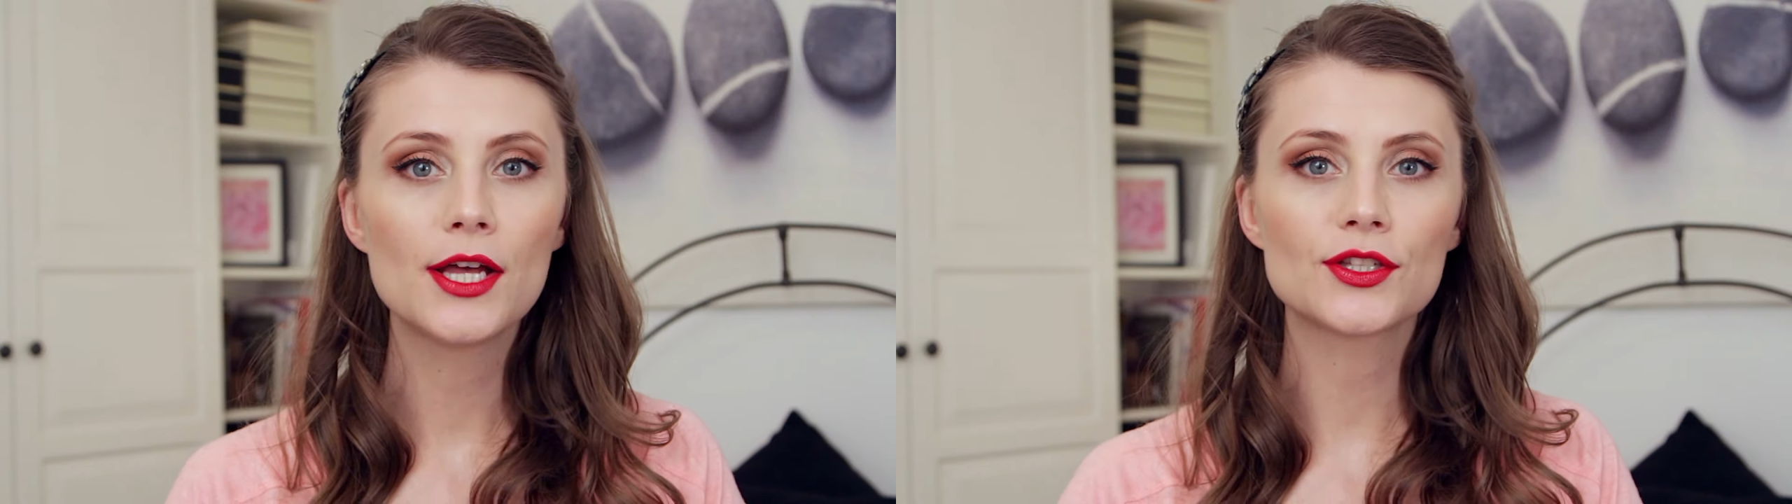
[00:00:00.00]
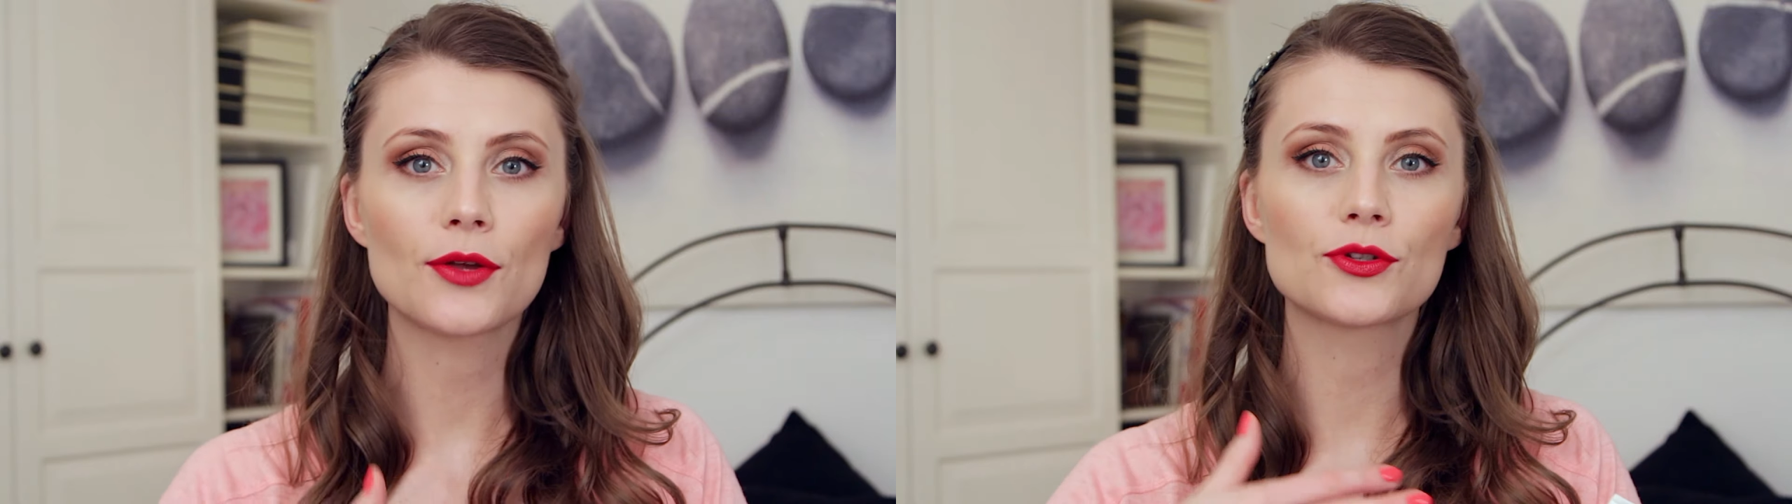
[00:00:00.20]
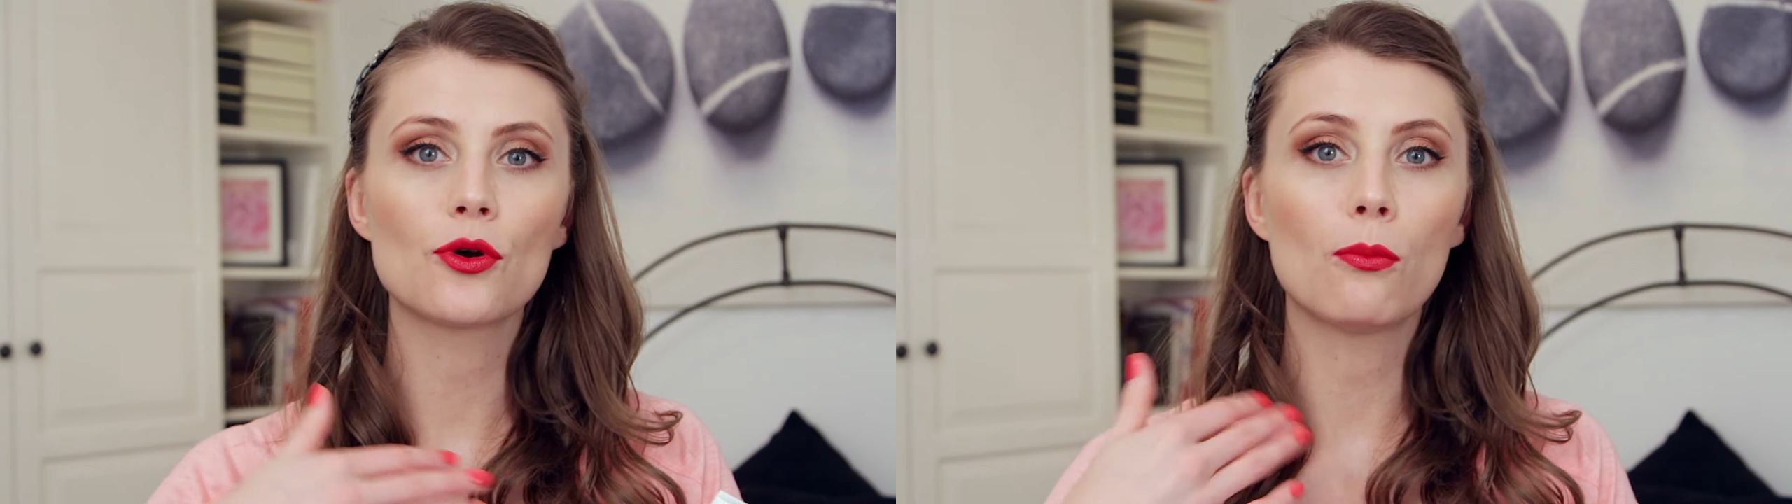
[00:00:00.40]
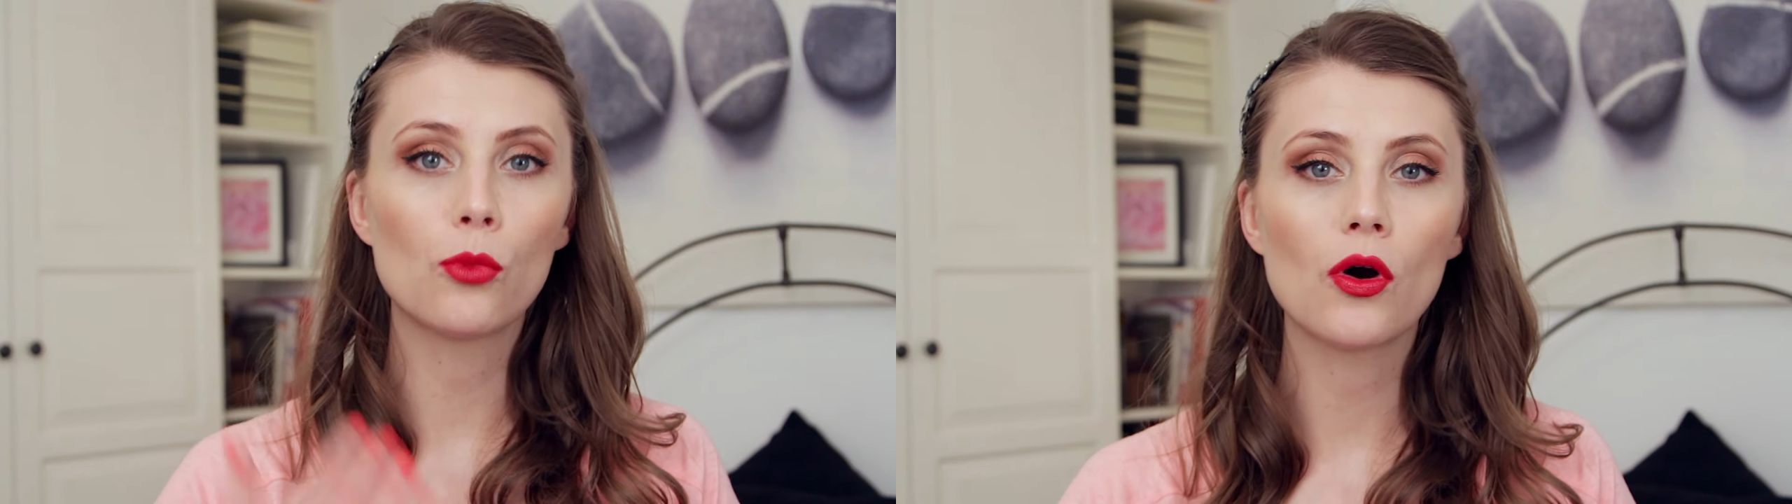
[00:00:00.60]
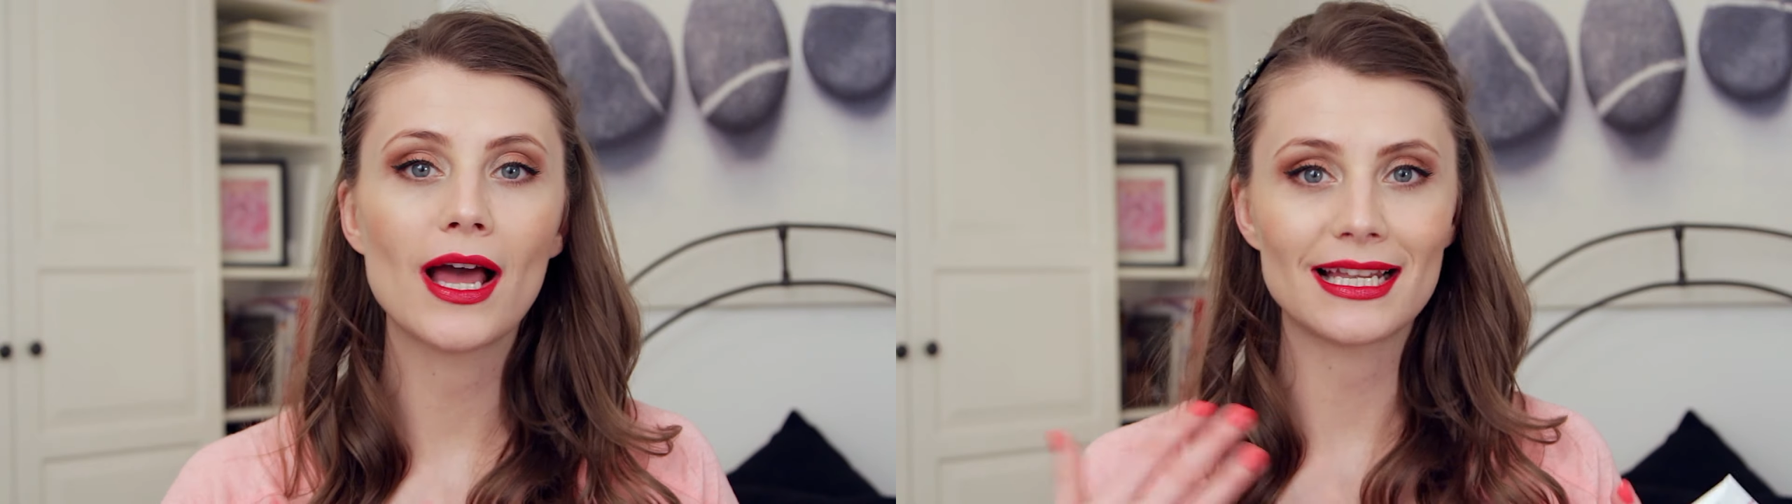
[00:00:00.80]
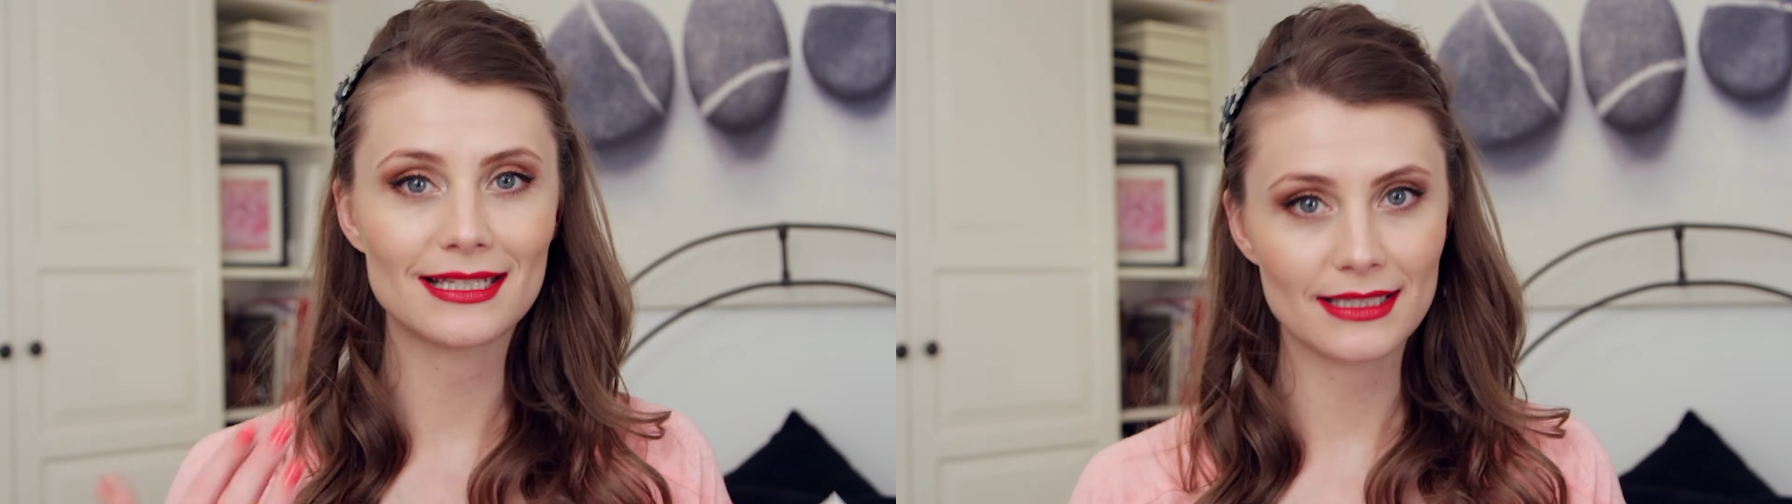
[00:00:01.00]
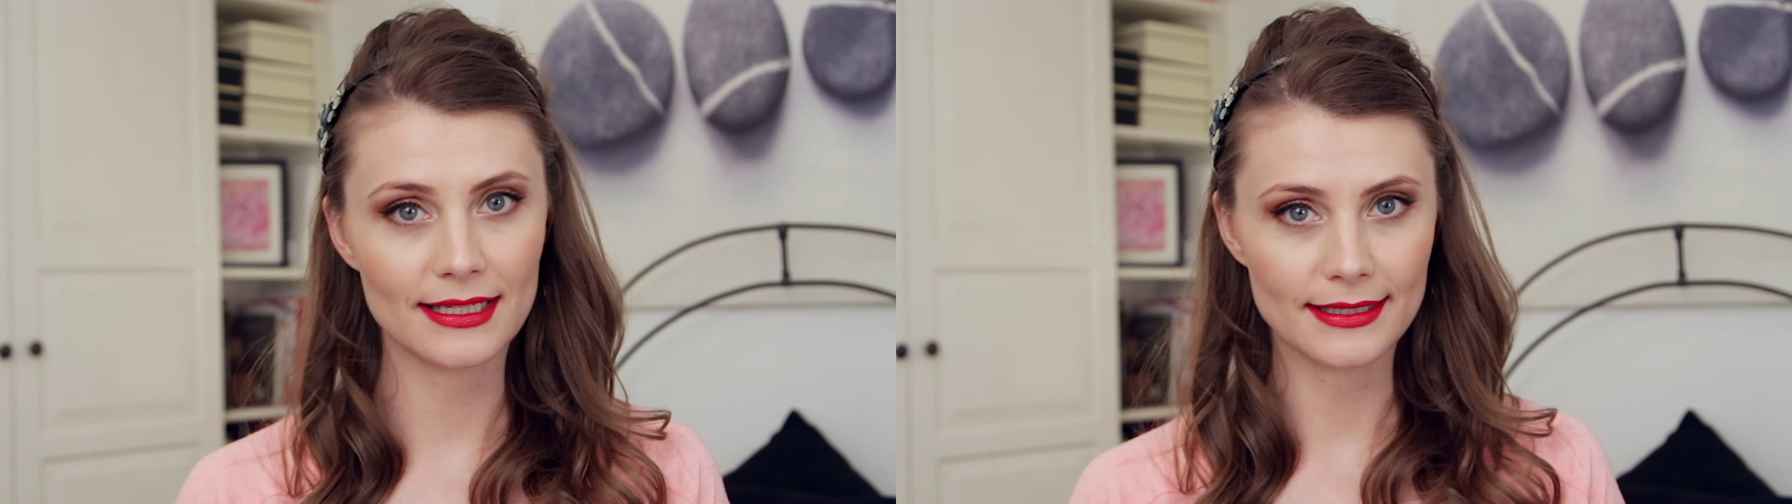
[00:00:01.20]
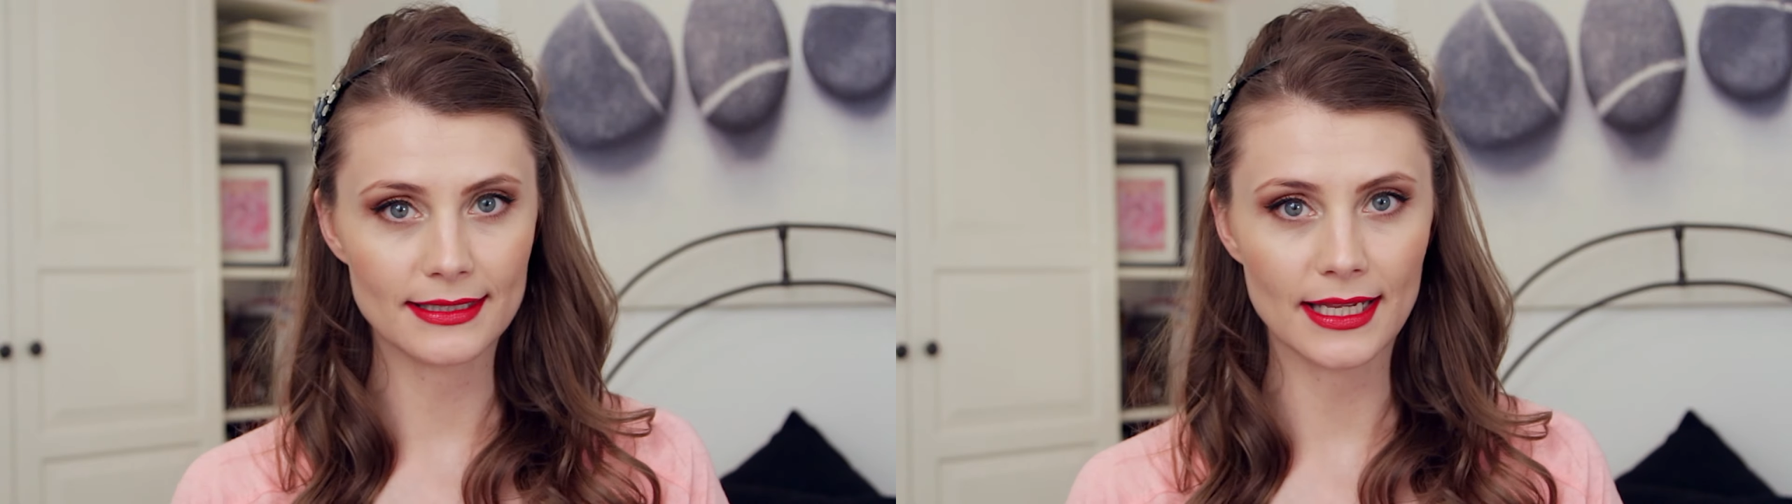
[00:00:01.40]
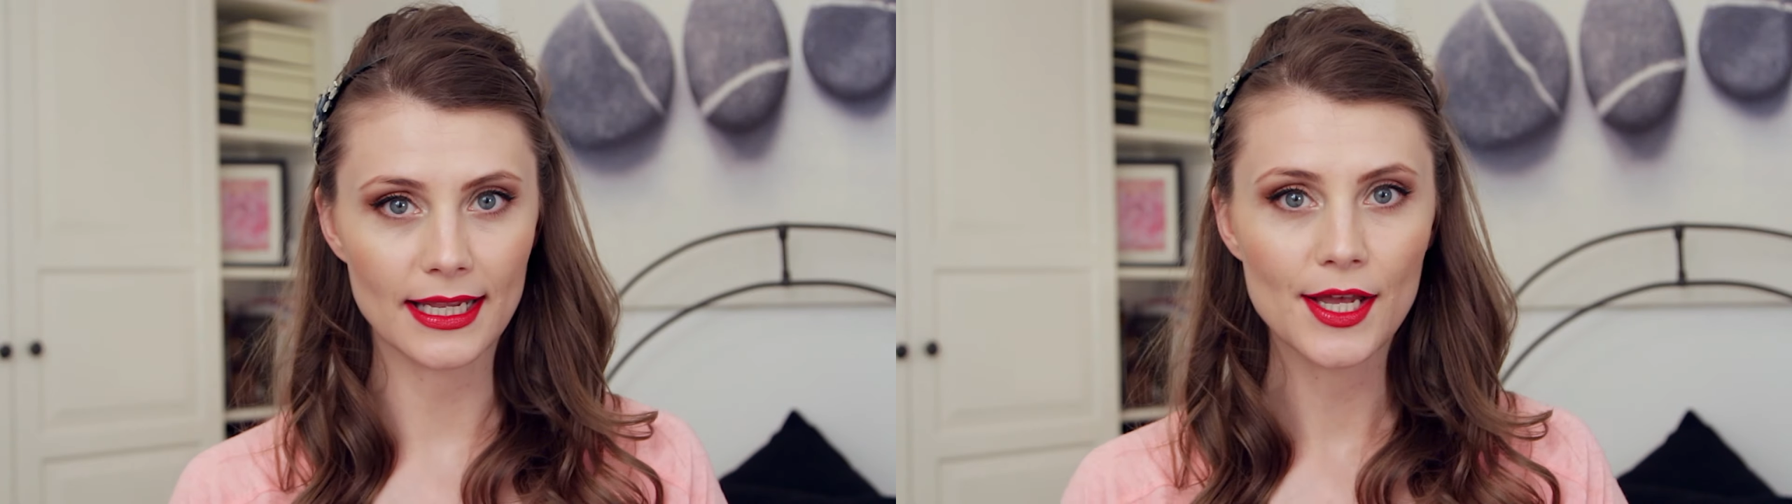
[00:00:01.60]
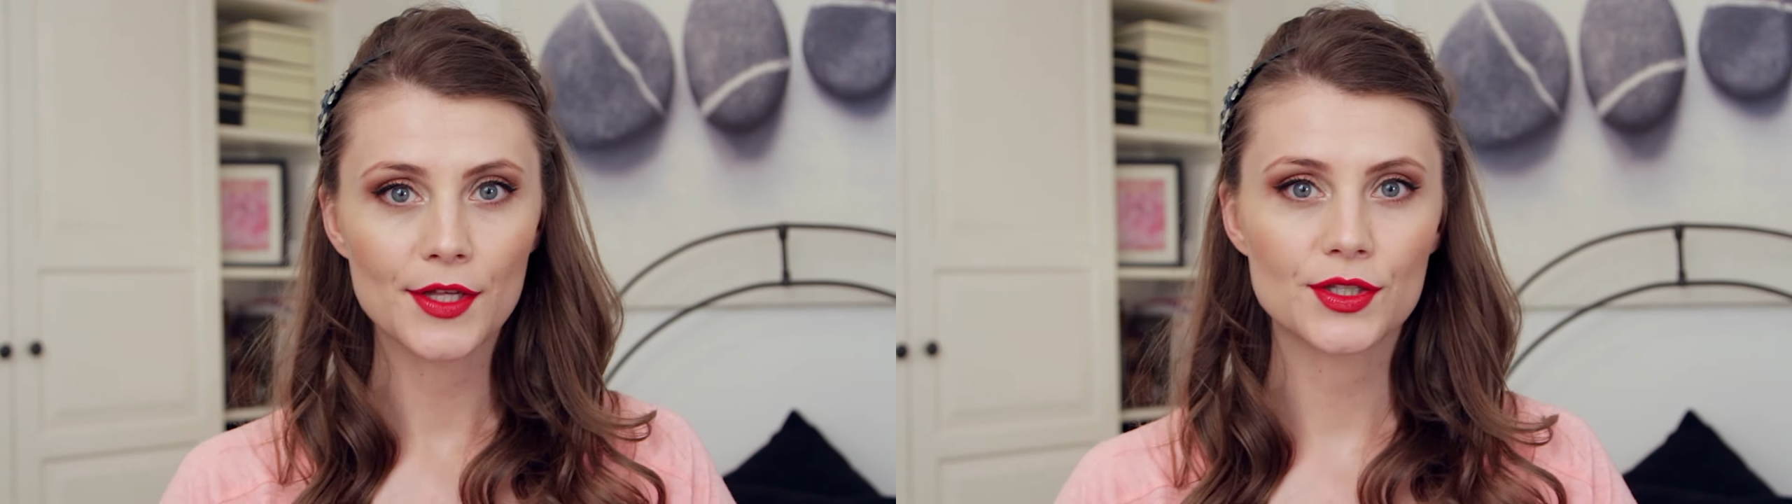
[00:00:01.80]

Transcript: so it's got more elasticity.